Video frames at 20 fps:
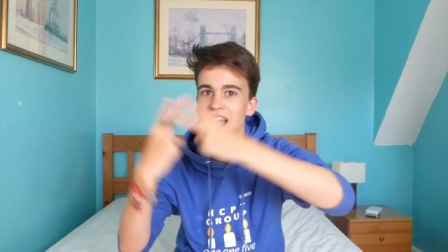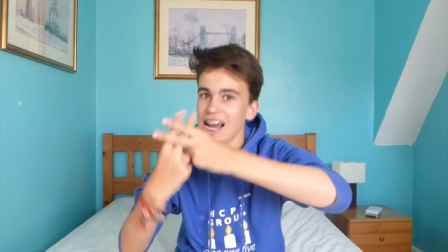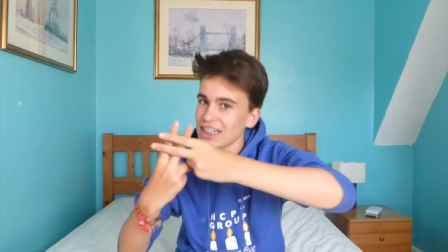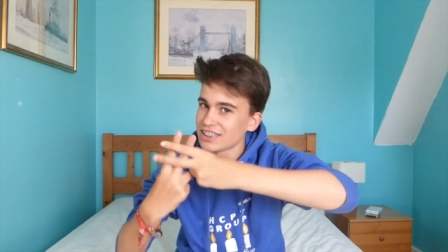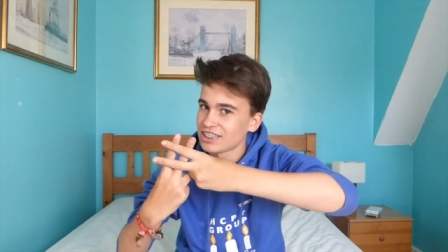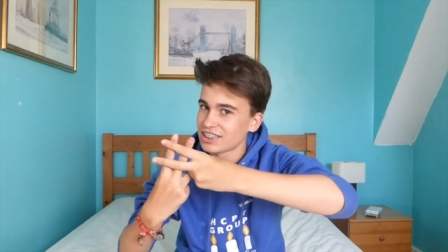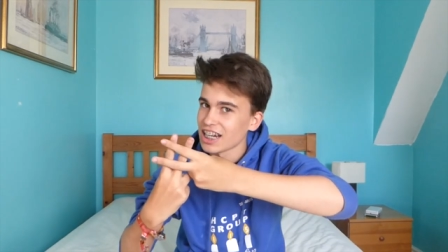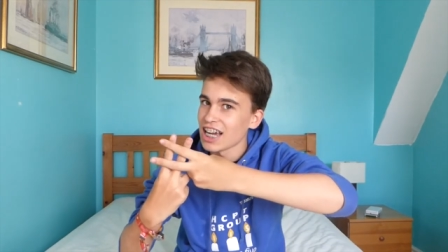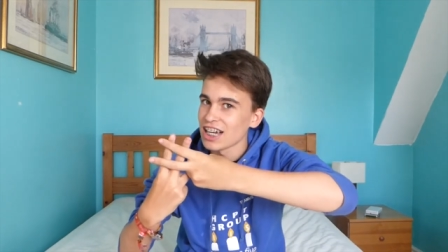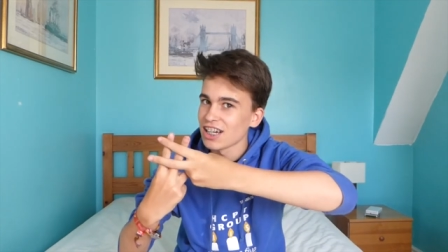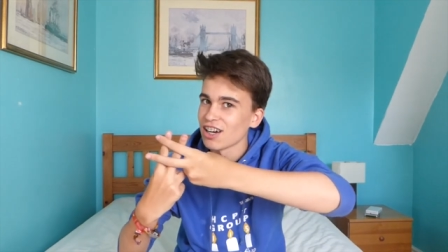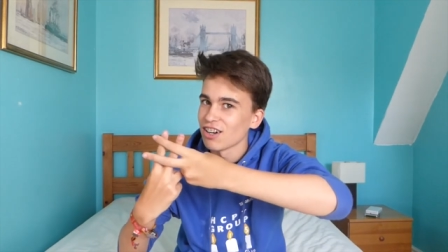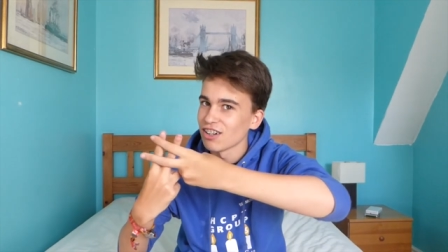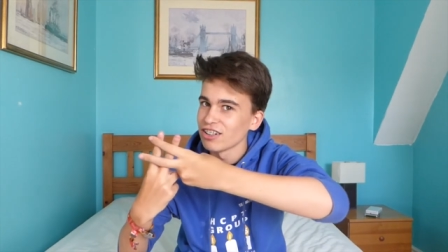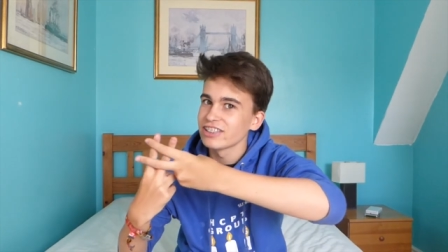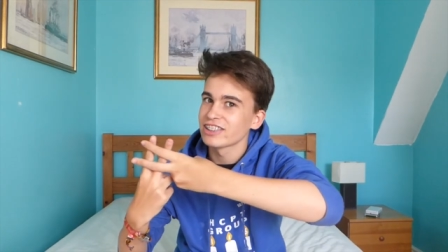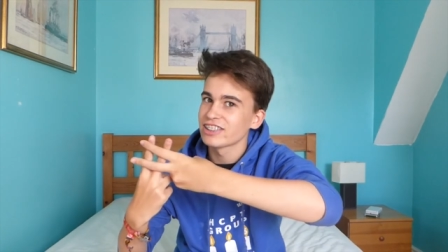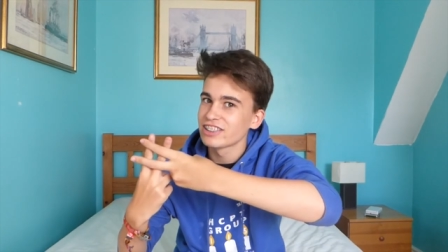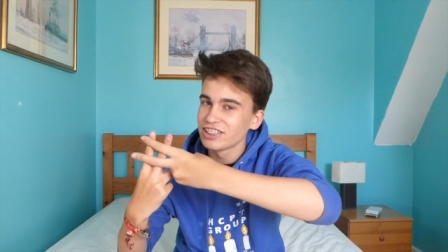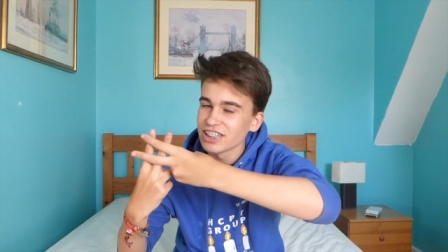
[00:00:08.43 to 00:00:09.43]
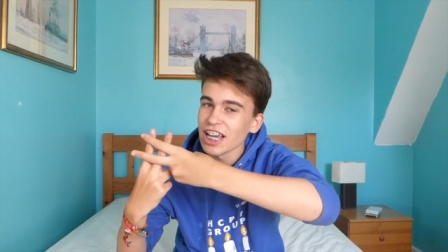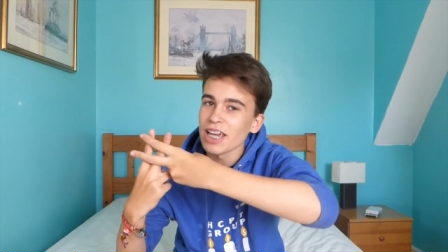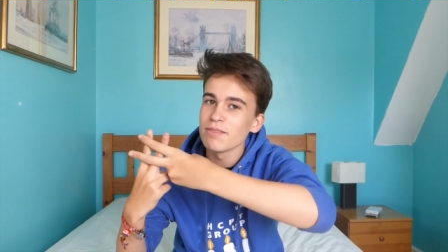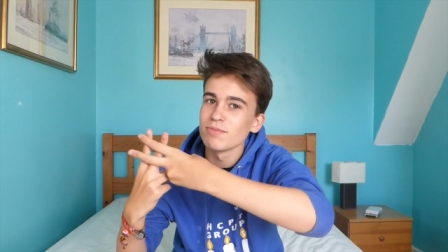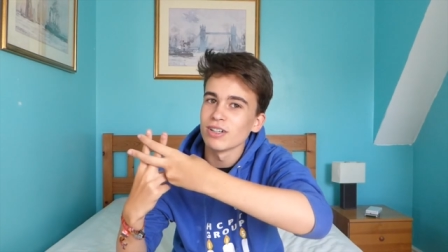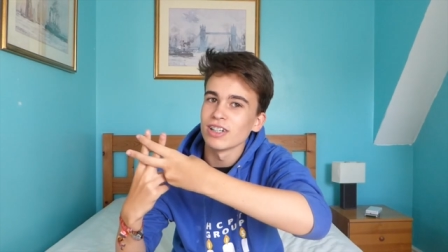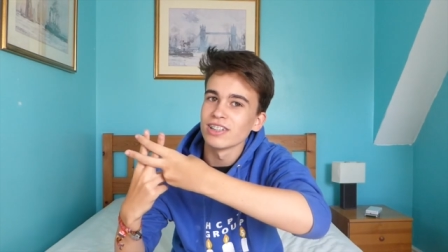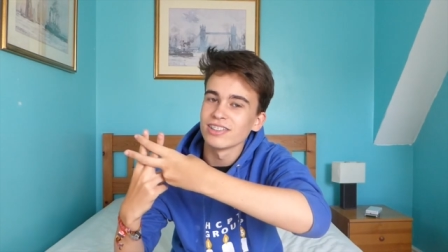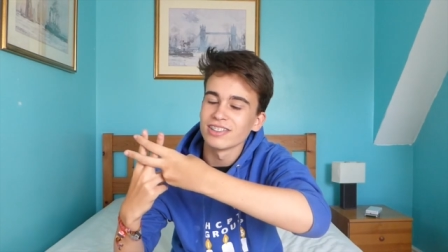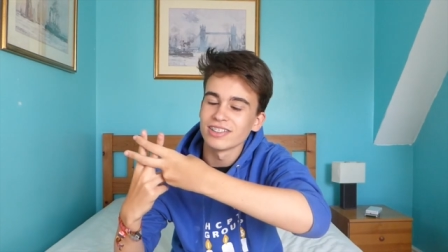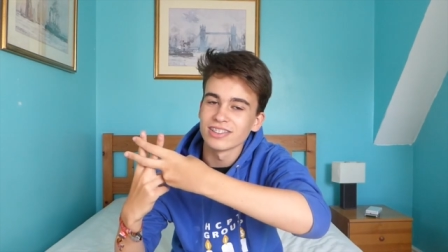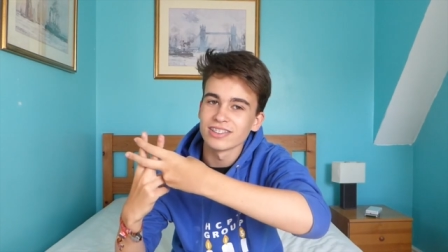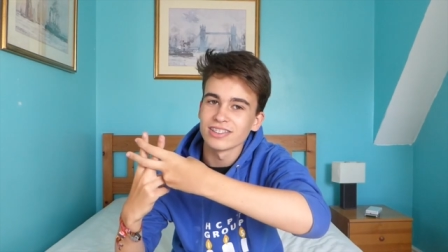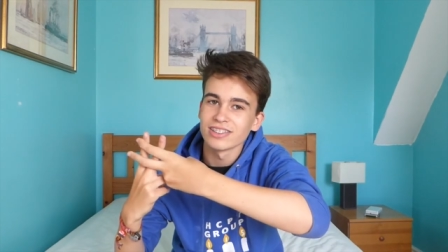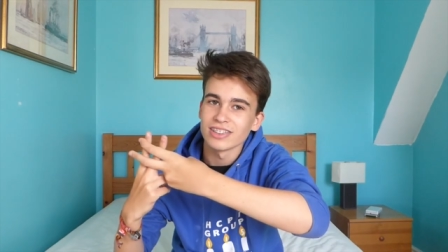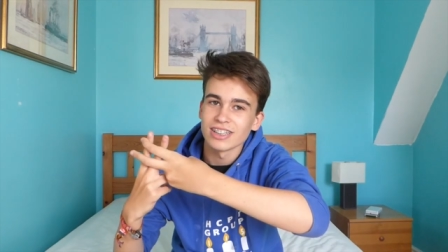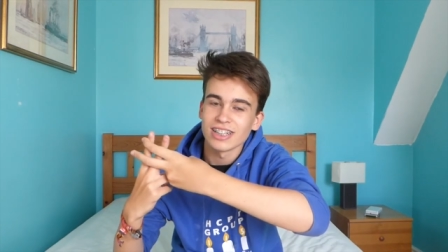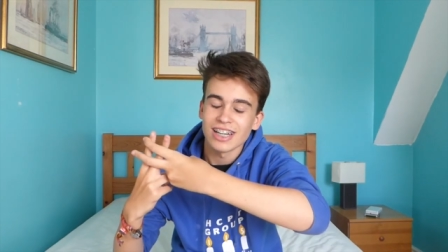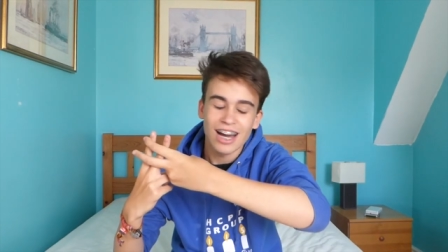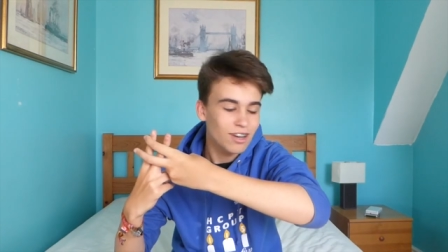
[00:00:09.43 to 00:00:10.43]
hashtag
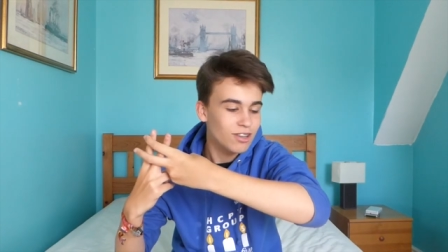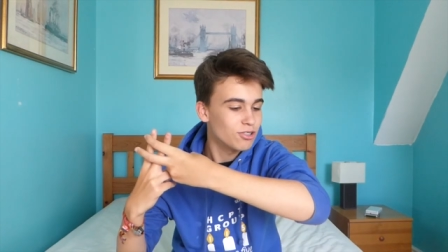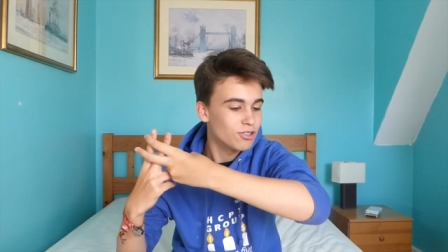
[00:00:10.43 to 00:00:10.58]
AskSeamus.